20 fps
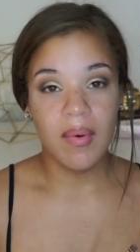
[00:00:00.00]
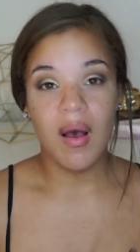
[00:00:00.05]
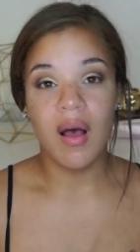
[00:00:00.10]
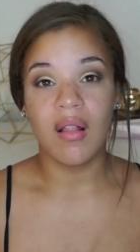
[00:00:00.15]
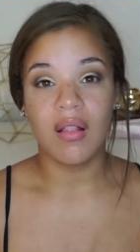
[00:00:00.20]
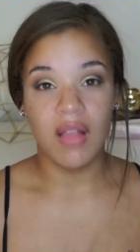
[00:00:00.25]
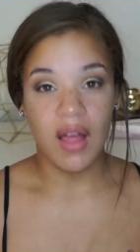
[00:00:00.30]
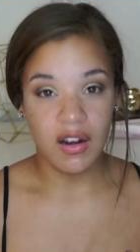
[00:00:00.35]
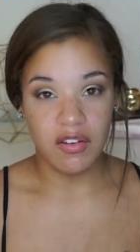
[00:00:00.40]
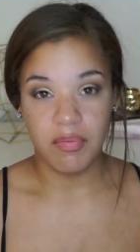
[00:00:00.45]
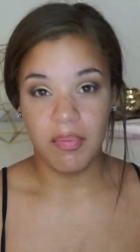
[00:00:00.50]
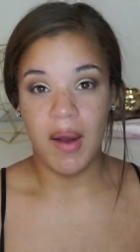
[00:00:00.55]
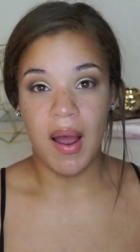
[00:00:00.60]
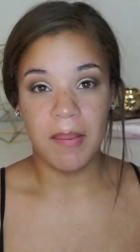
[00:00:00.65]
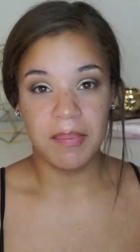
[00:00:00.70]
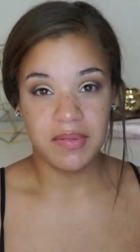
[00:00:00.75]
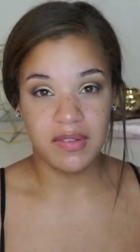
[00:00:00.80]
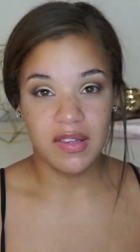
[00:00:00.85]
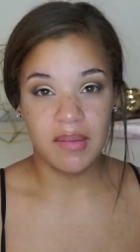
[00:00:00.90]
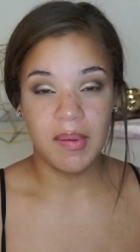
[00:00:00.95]
a lot of
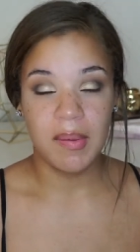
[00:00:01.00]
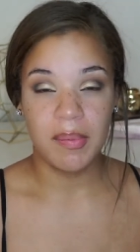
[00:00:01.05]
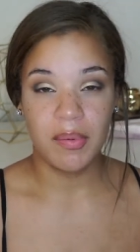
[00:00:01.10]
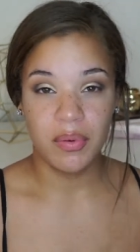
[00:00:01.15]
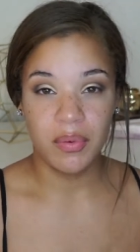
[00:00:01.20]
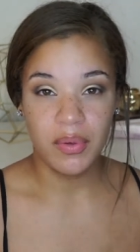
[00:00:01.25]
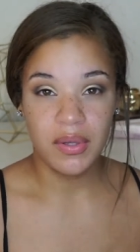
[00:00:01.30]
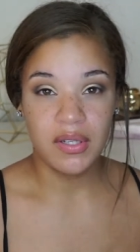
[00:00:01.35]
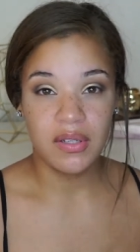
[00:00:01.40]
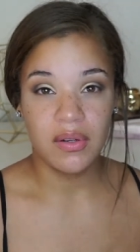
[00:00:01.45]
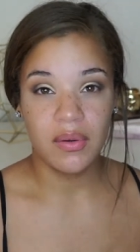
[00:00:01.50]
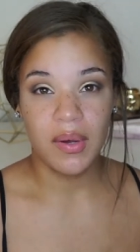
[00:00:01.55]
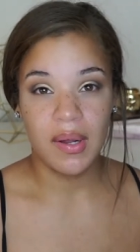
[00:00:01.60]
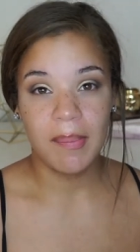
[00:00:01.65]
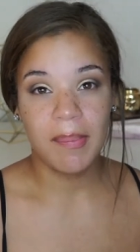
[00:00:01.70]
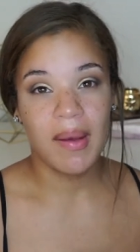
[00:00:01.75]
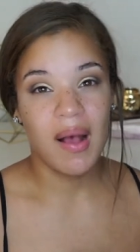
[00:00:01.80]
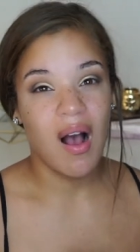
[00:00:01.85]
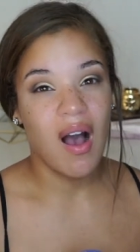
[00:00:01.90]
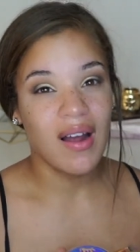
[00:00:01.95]
props to the people who can do
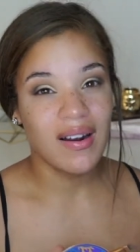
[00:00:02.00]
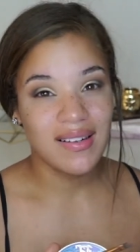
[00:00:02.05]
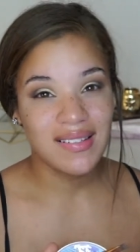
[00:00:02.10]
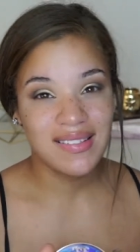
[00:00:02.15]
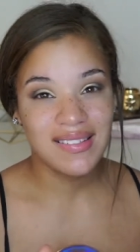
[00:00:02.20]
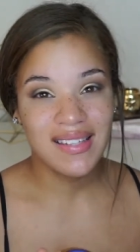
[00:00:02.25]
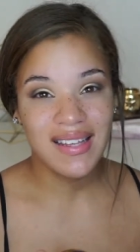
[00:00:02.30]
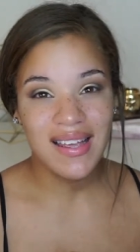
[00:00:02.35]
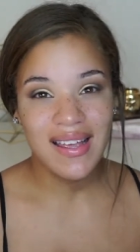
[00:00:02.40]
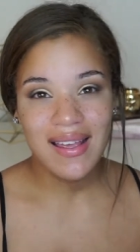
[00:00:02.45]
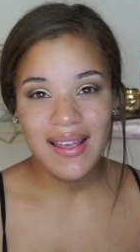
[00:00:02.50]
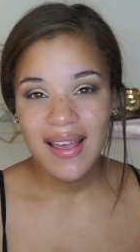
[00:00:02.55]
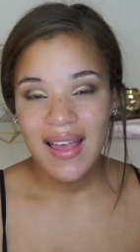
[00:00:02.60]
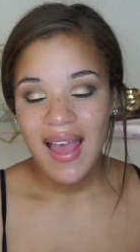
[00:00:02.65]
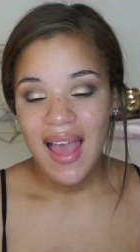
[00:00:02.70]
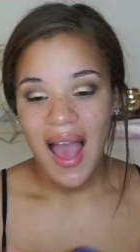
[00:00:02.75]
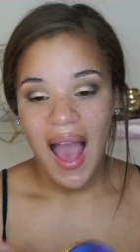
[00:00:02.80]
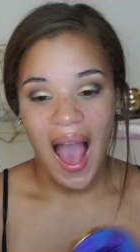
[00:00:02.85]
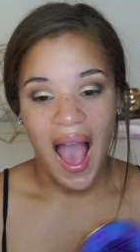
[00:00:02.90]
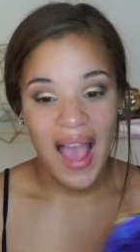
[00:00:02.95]
it, but honestly,
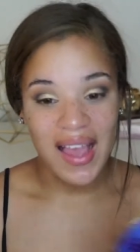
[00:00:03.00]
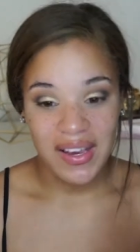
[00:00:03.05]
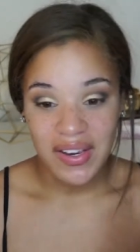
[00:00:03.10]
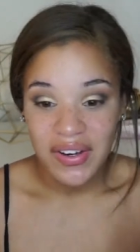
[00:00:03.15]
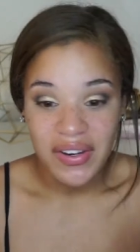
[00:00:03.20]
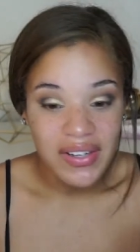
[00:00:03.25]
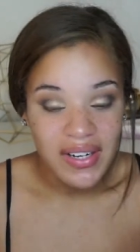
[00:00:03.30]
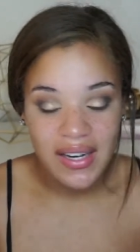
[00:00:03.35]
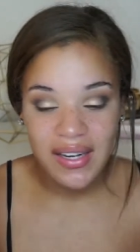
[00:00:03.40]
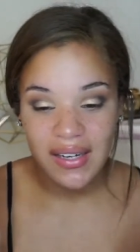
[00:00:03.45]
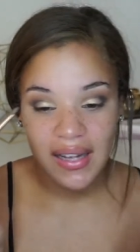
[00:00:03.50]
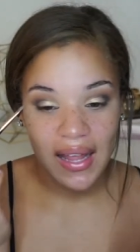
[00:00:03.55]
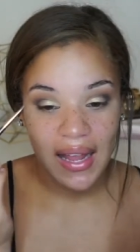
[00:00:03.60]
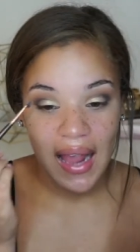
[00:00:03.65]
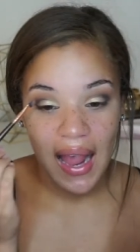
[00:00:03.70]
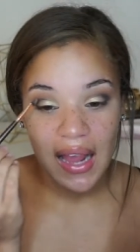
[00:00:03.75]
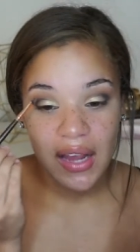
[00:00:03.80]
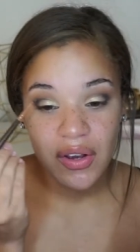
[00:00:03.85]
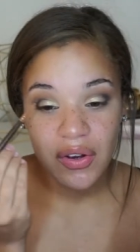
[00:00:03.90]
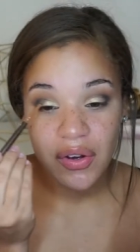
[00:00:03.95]
I couldn't.
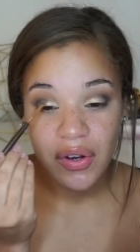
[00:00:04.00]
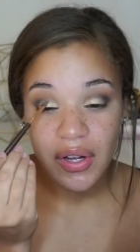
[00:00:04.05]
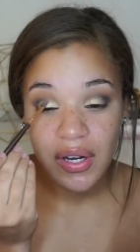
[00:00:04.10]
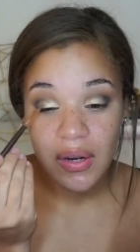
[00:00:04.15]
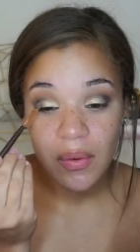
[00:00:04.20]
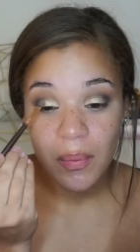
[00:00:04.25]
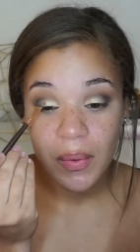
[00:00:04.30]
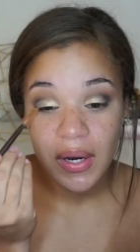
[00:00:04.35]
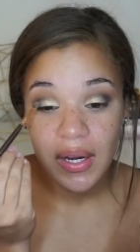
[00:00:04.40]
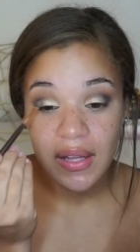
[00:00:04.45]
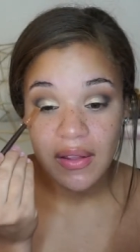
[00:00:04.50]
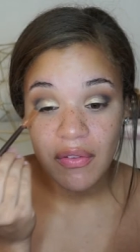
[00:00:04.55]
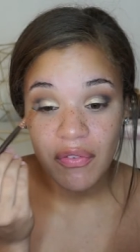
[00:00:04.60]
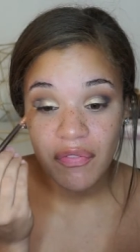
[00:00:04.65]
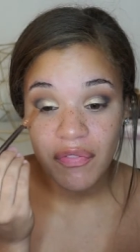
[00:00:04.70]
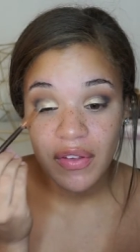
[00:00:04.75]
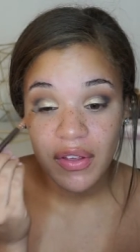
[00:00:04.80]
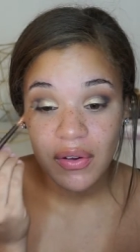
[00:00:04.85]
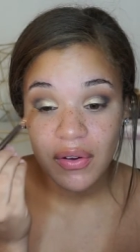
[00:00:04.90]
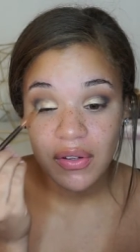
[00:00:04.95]
Like, I couldn't work in the
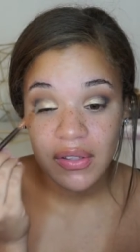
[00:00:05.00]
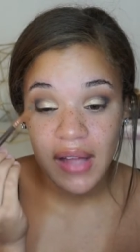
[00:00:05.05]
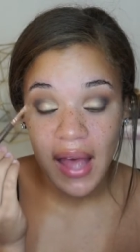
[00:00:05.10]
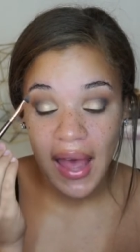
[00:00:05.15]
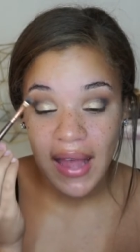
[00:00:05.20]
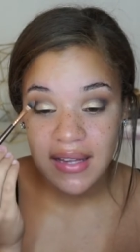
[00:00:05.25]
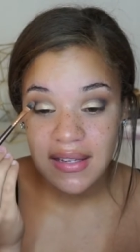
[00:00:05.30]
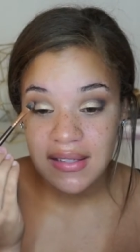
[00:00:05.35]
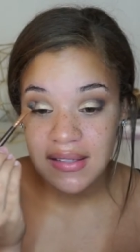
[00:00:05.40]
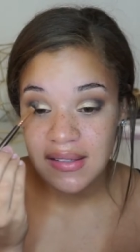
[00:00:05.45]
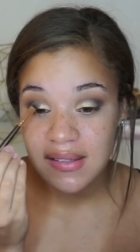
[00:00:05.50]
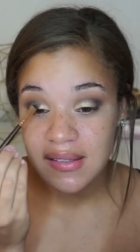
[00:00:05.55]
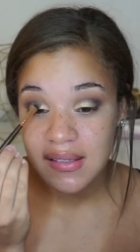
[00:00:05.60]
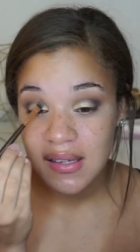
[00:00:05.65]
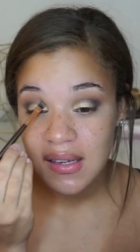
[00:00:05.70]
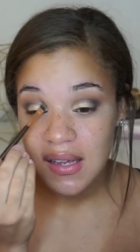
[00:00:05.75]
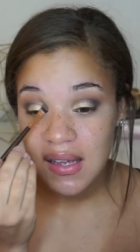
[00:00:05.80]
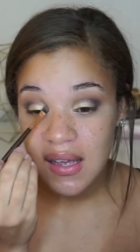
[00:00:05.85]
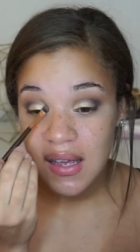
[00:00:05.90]
field. I just...